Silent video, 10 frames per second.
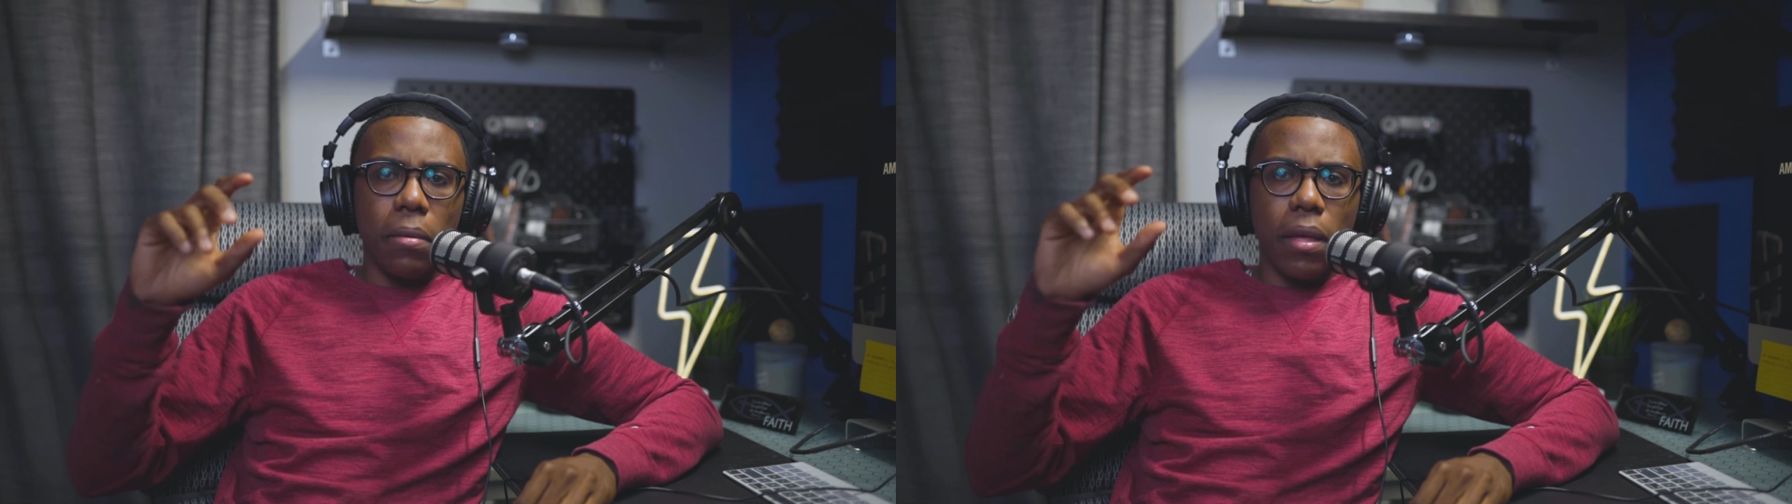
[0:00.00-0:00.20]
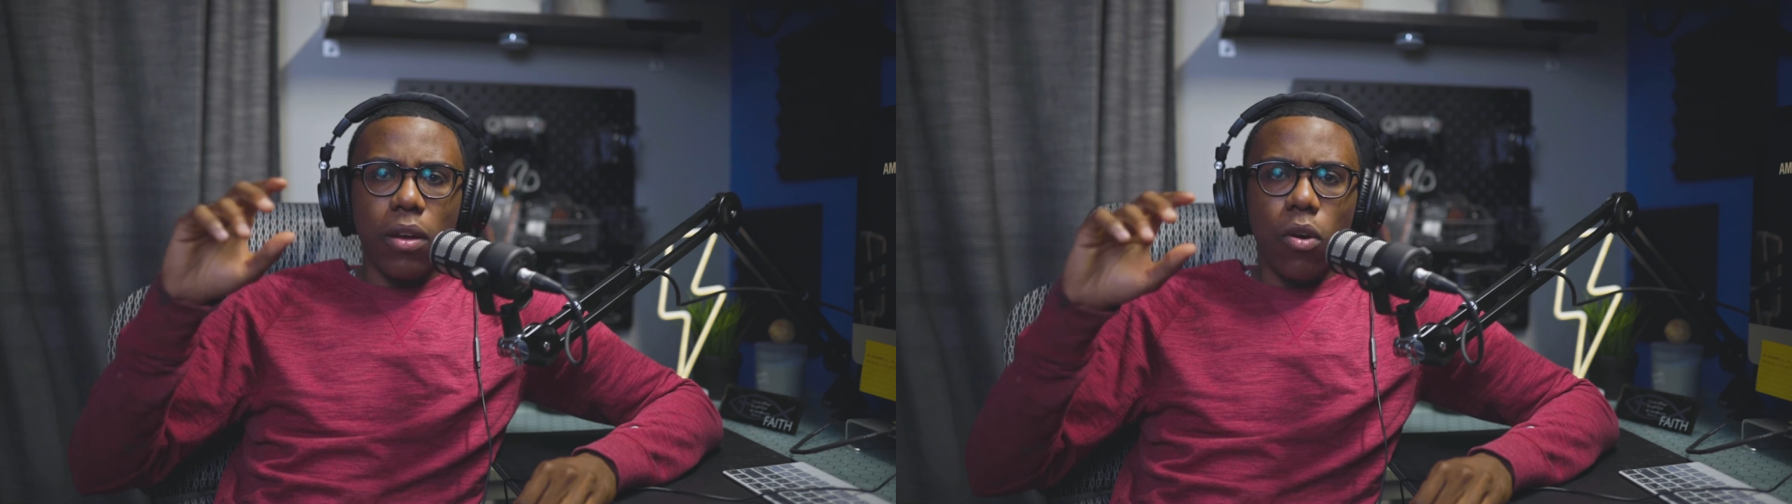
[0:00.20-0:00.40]

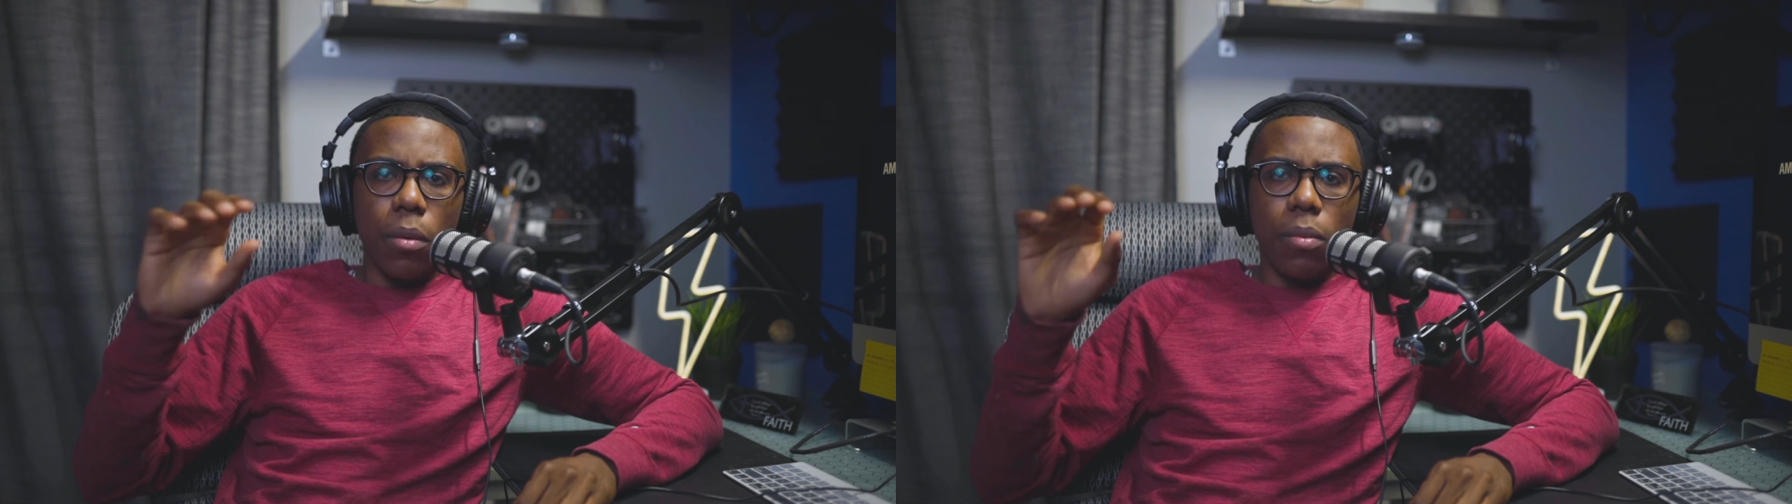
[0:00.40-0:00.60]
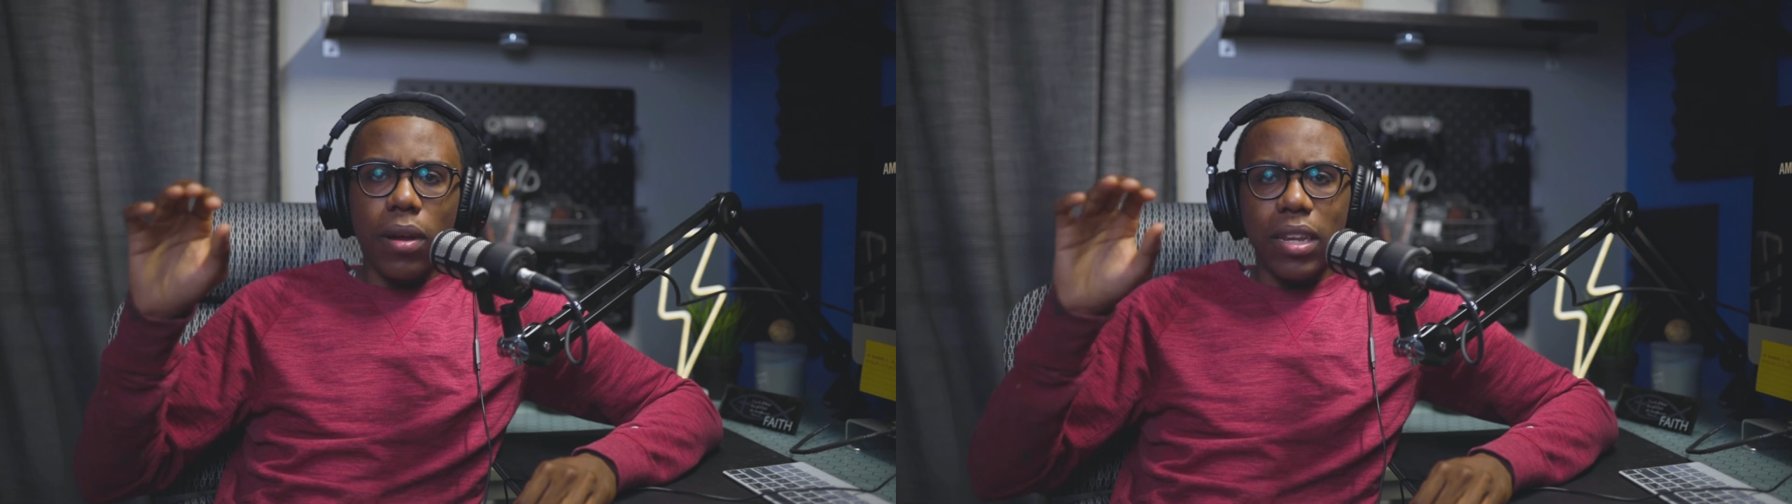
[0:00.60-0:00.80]

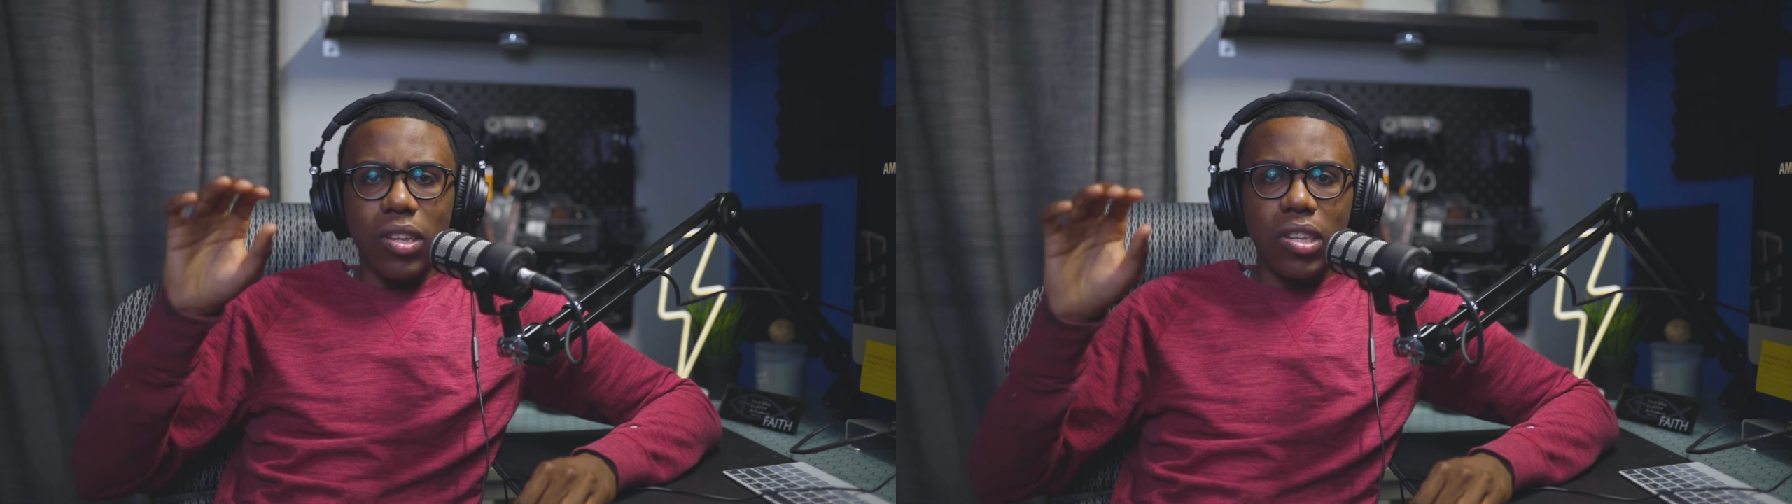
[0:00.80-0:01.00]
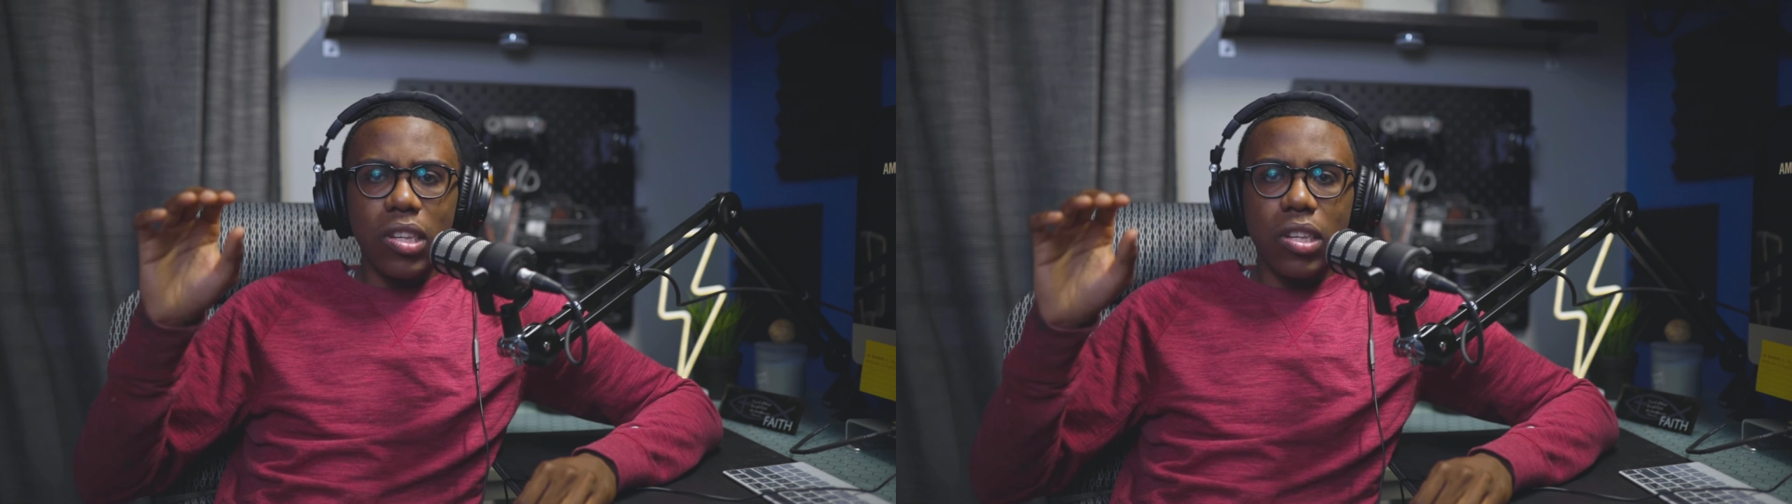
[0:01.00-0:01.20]
incorporate the
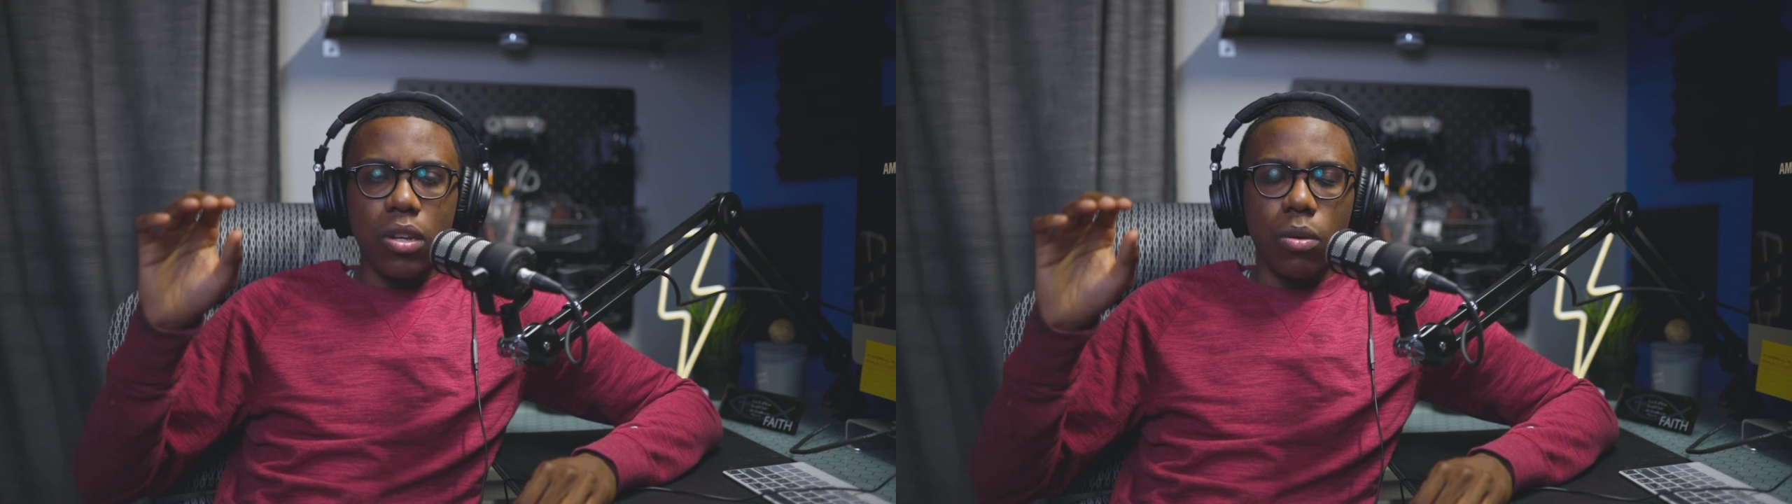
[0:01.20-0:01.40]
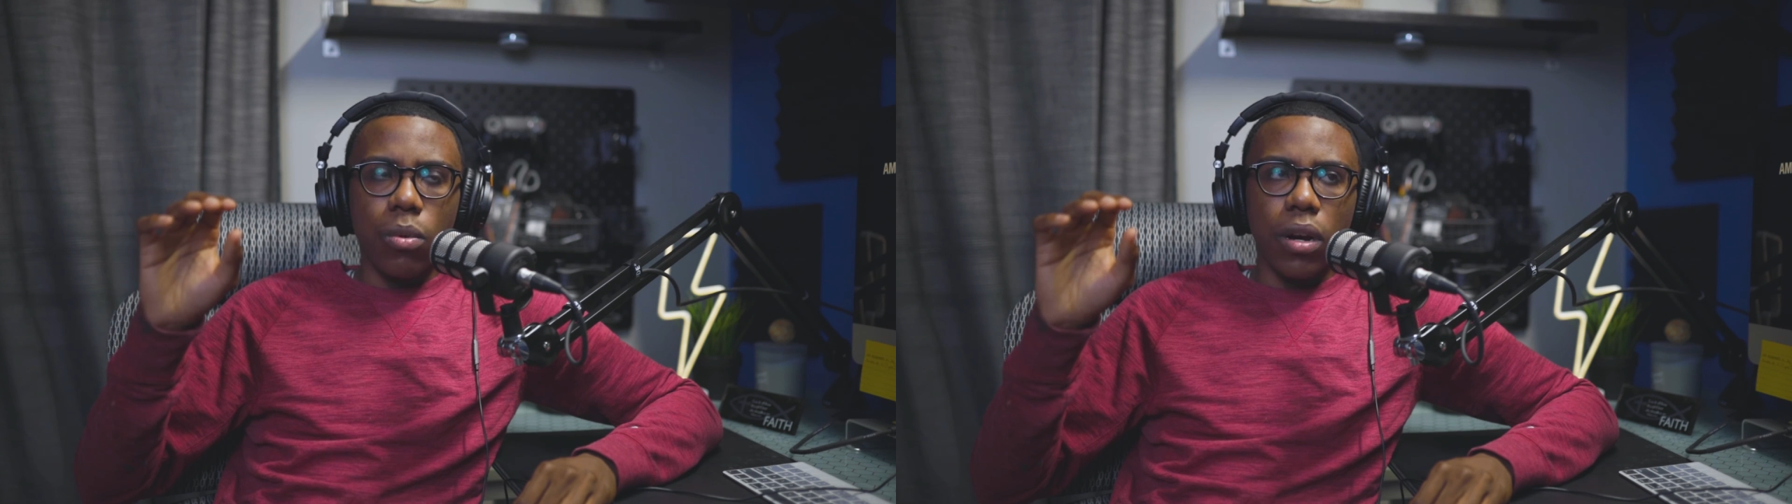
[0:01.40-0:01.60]

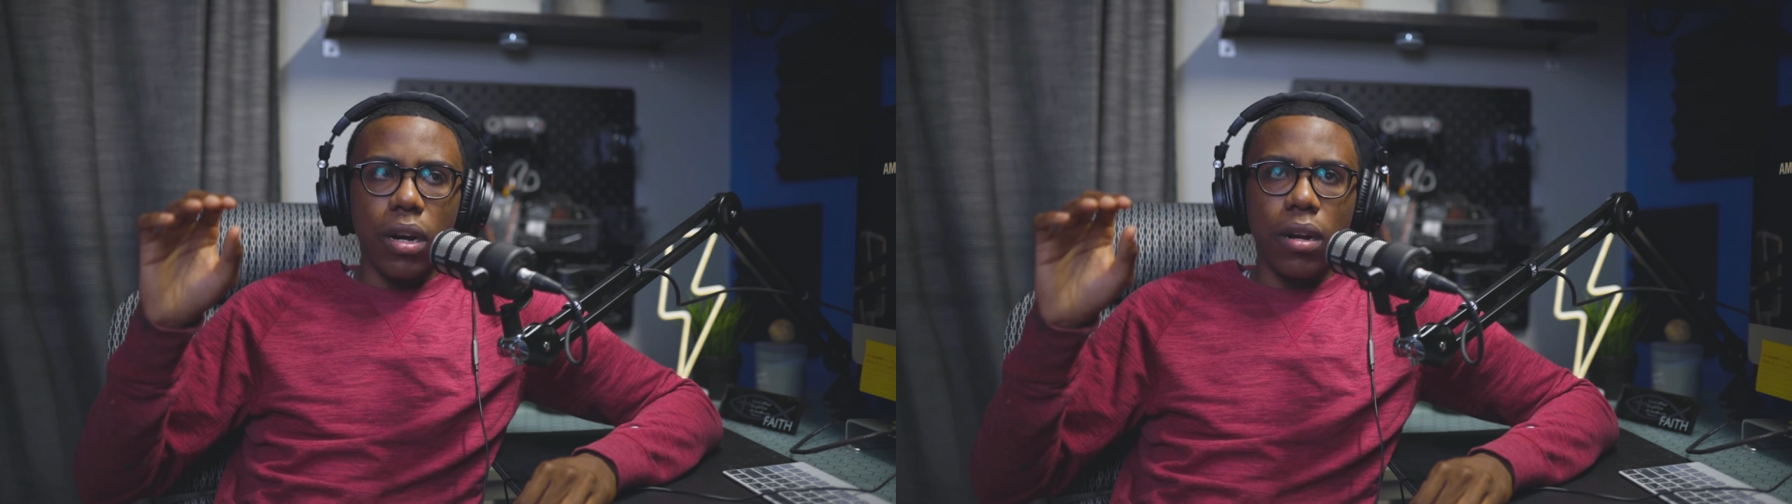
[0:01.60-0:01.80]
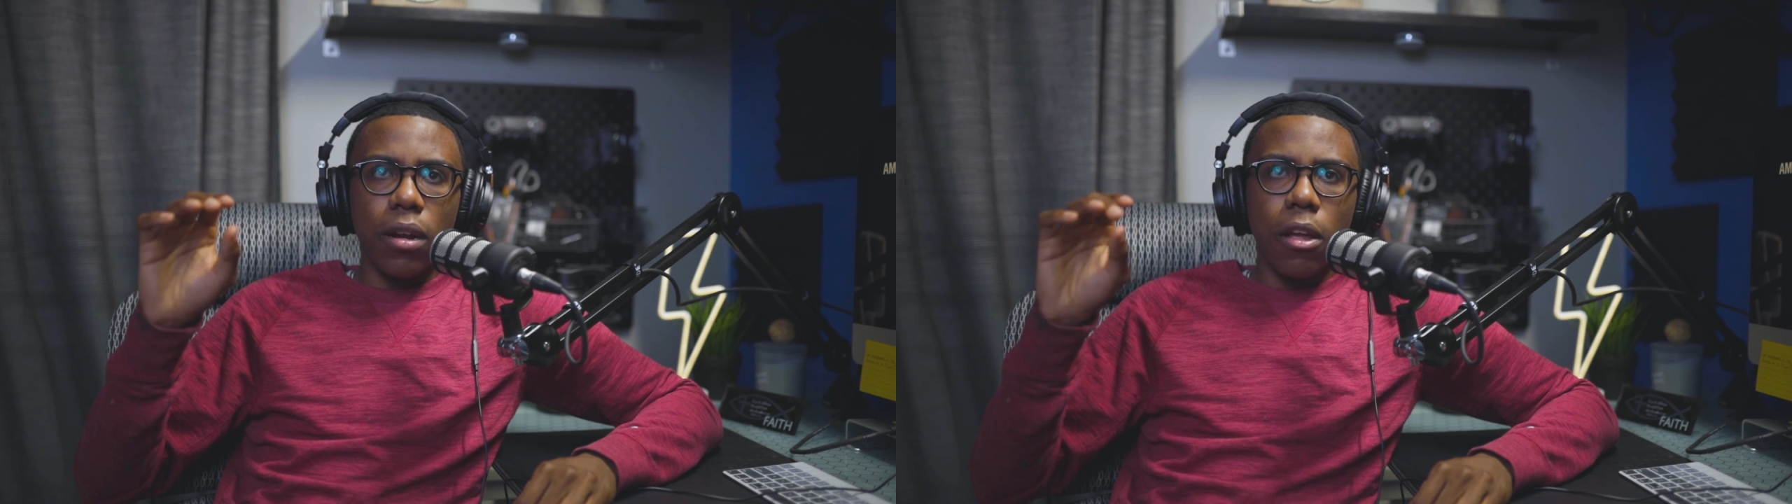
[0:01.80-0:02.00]
system
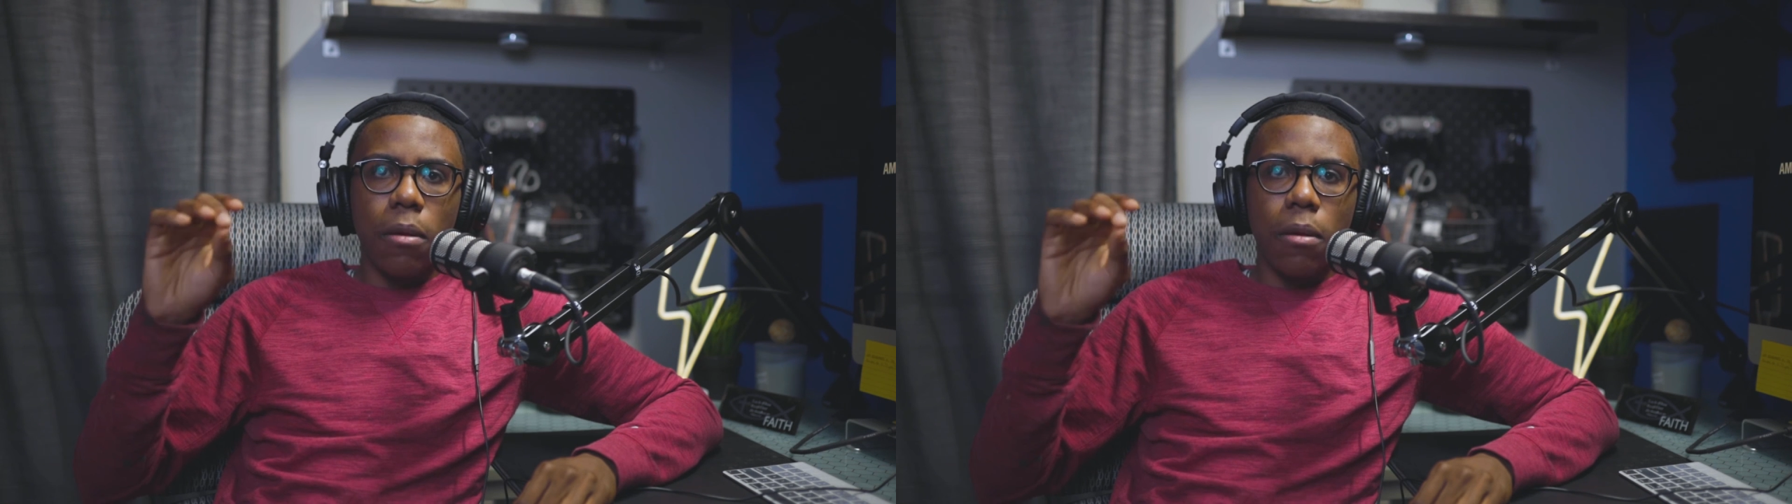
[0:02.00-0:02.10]
where